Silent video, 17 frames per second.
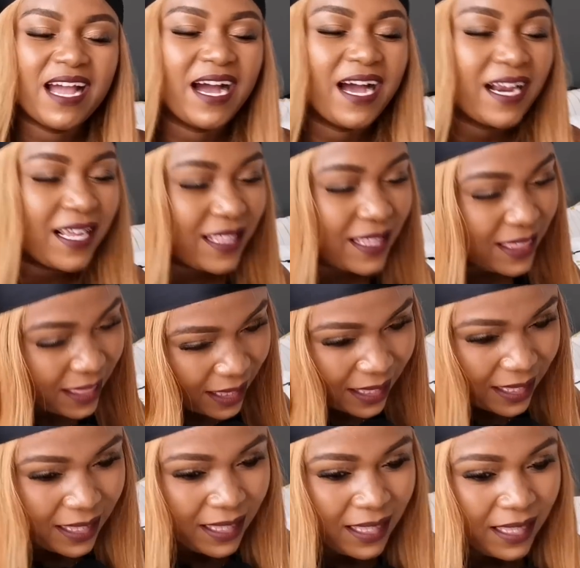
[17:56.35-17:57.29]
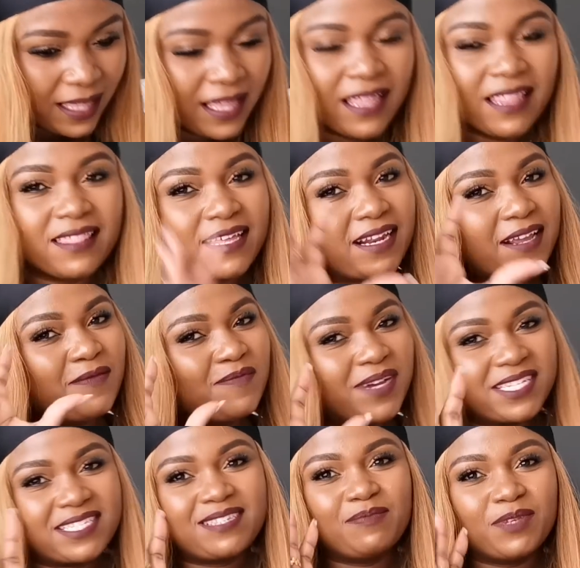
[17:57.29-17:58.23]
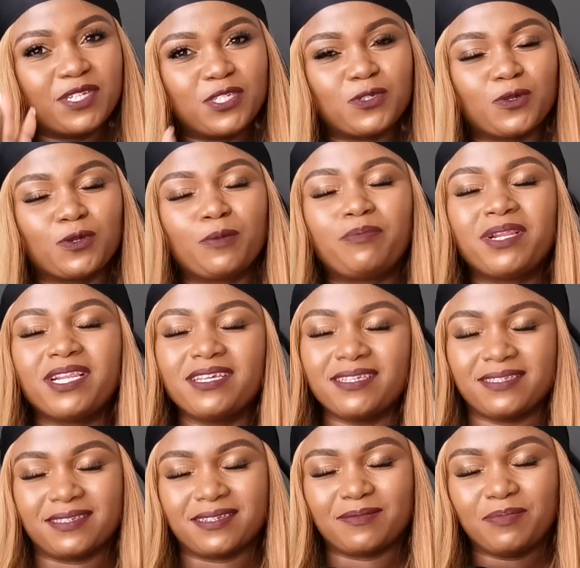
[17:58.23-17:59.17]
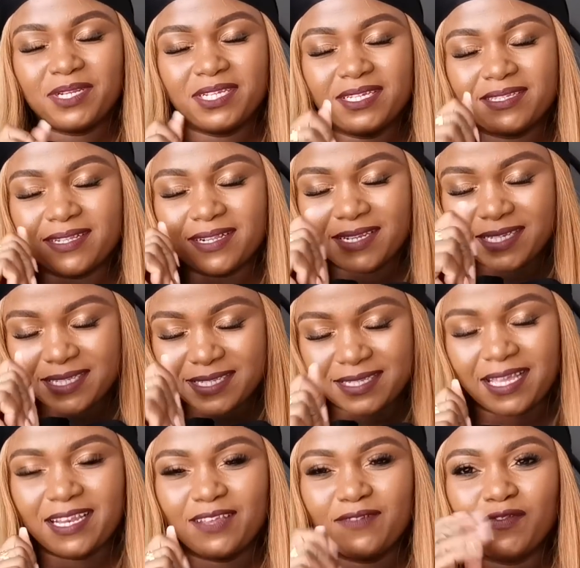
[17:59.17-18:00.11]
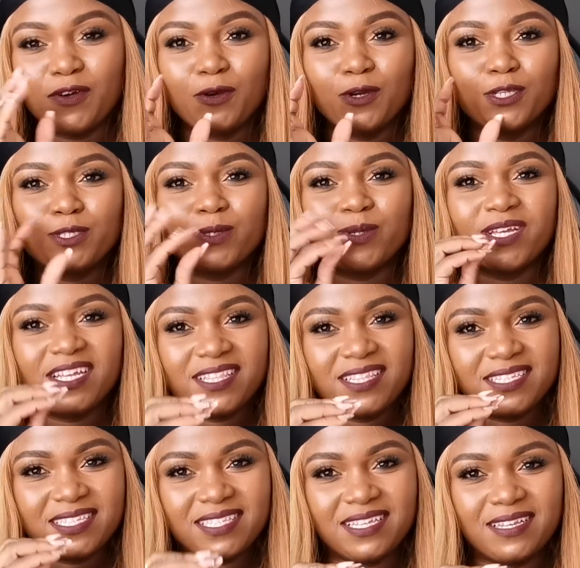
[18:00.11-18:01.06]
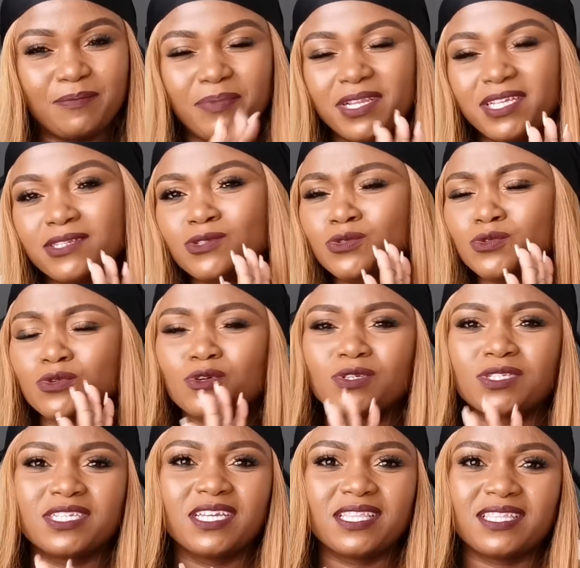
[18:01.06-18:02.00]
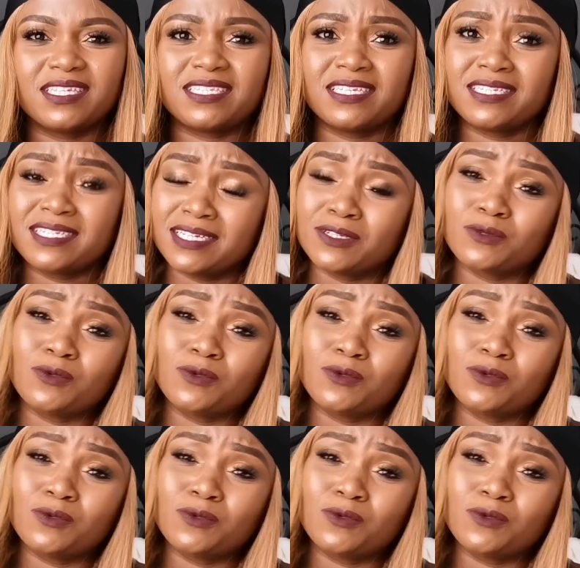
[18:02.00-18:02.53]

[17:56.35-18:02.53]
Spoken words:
Another thing that I must mention, please listen, if you're going to get this thing, please do not get the scented